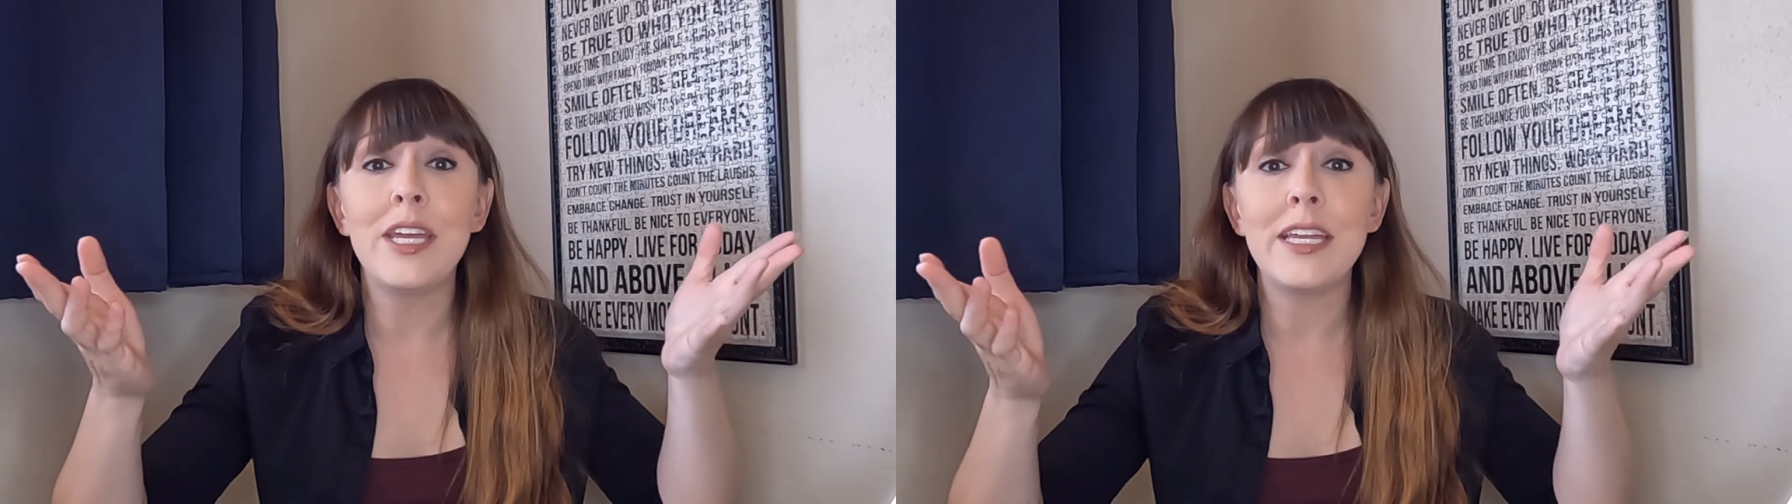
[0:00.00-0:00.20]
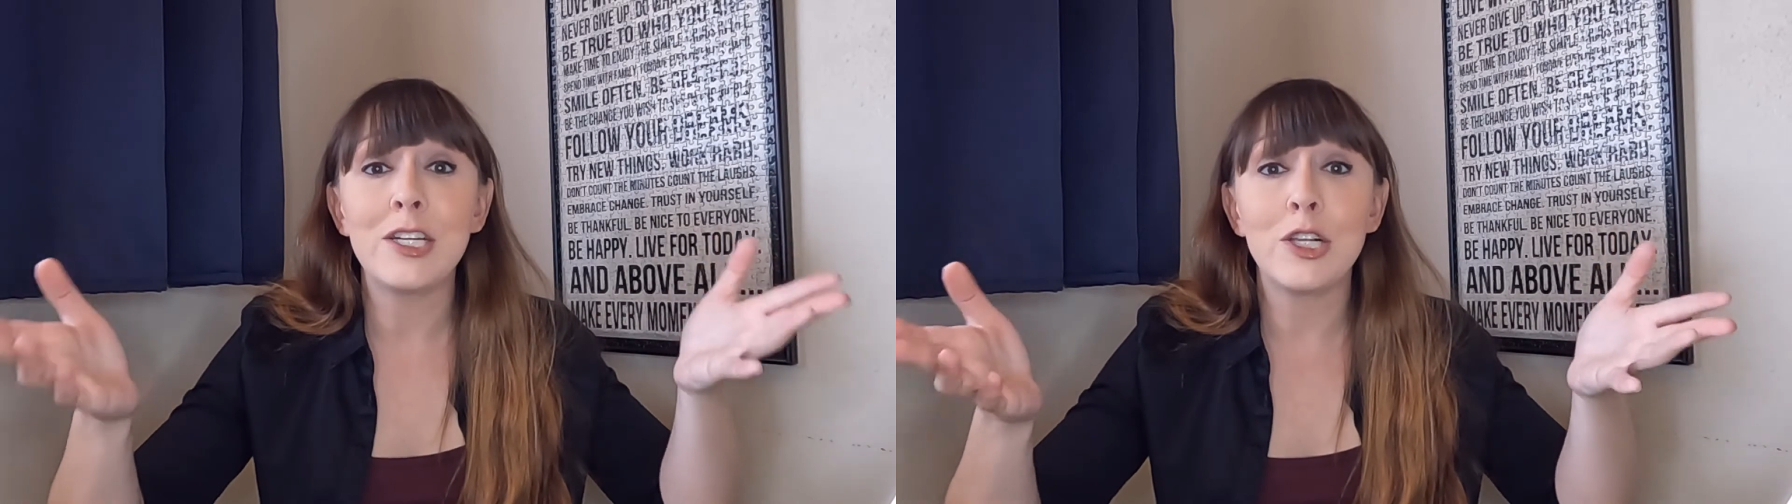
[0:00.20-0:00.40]

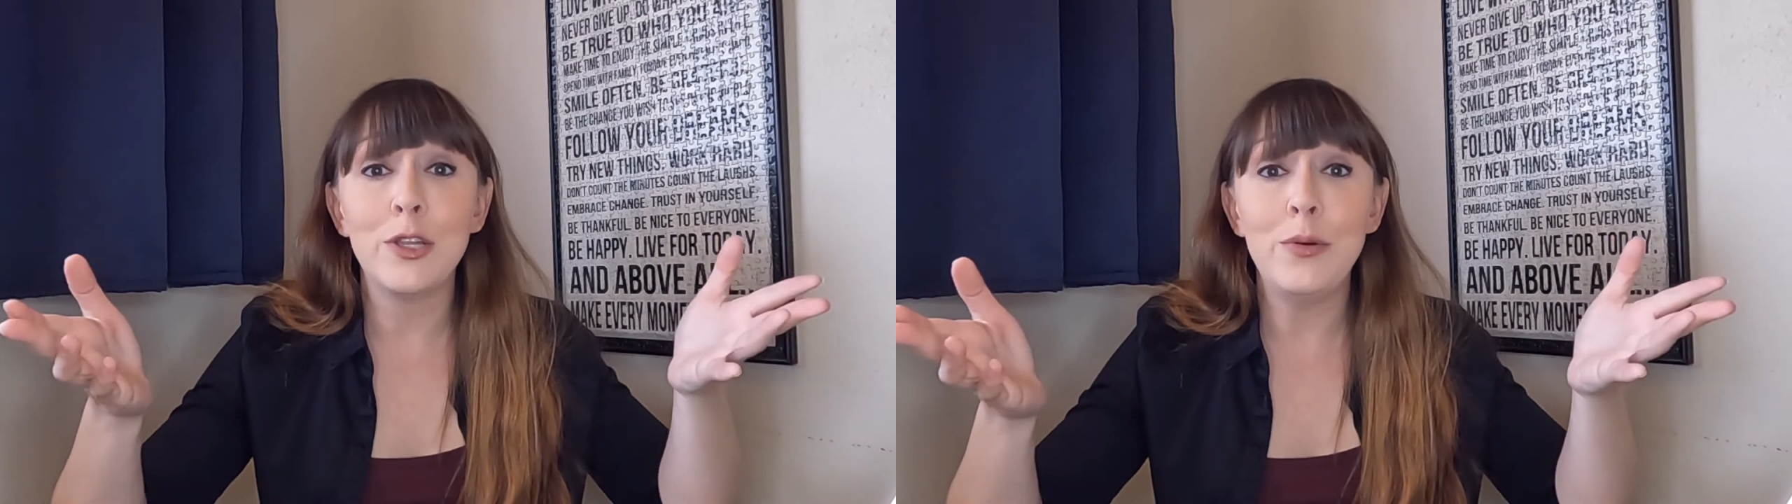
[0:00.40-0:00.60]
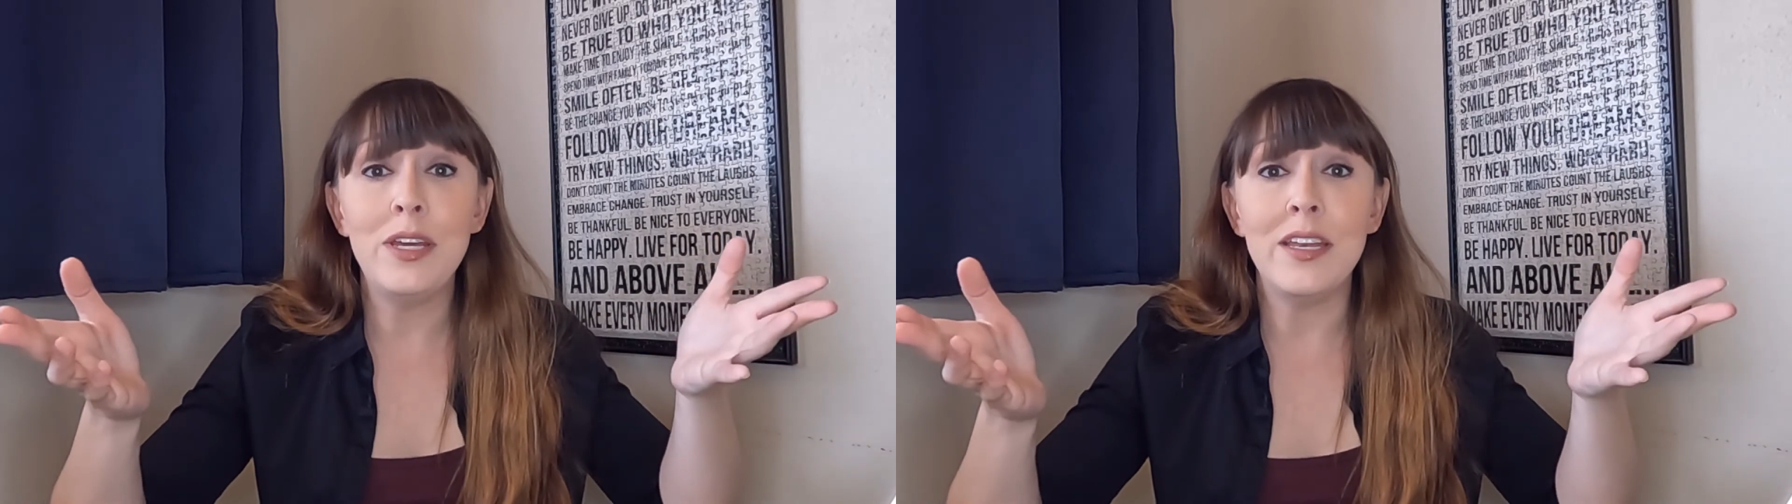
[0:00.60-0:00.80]

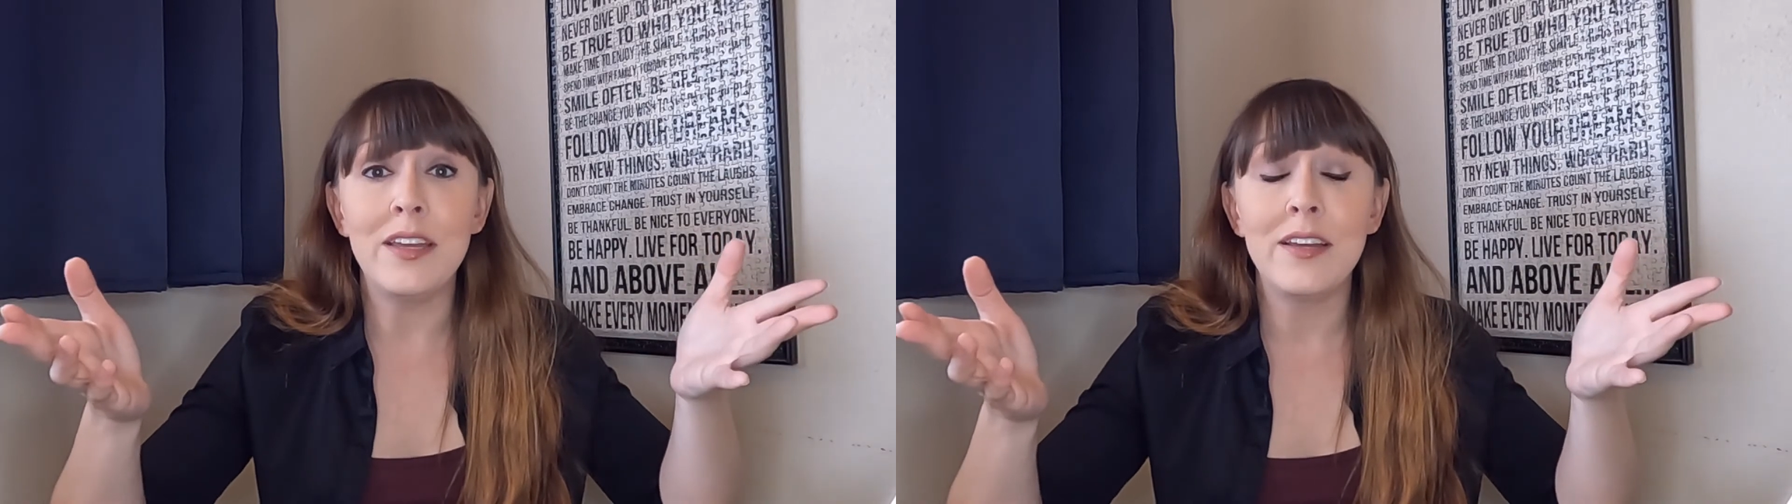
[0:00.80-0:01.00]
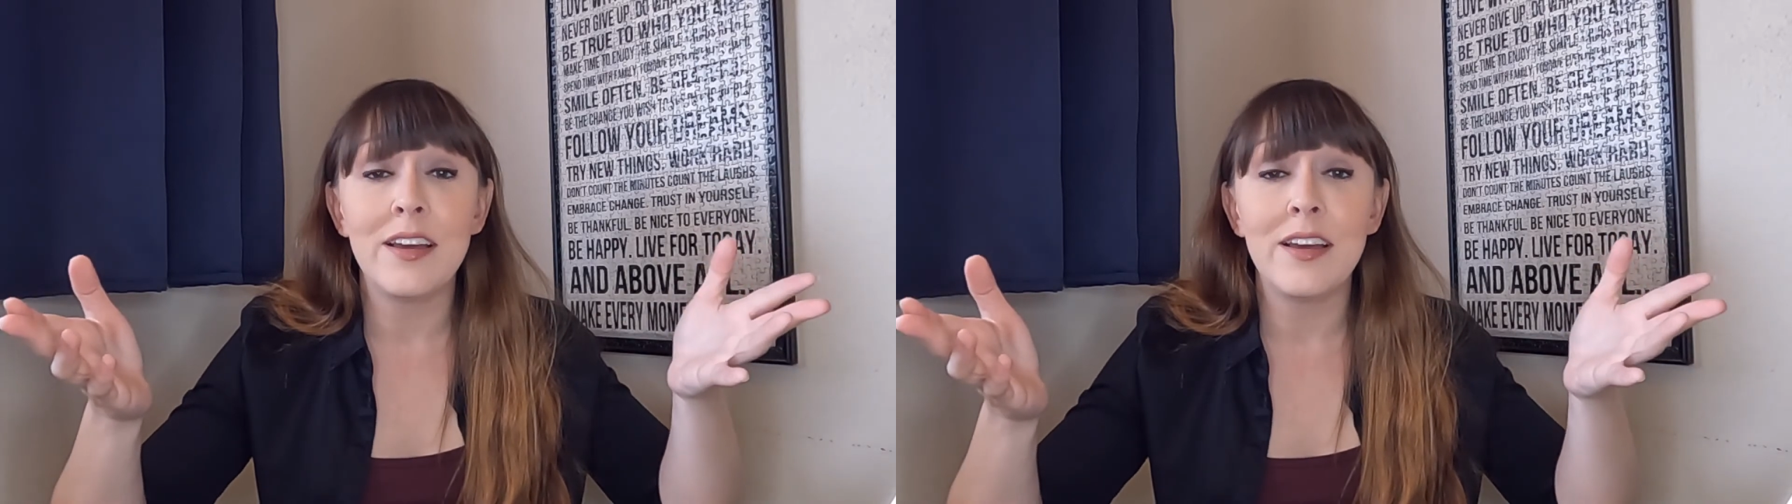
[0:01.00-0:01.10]
included.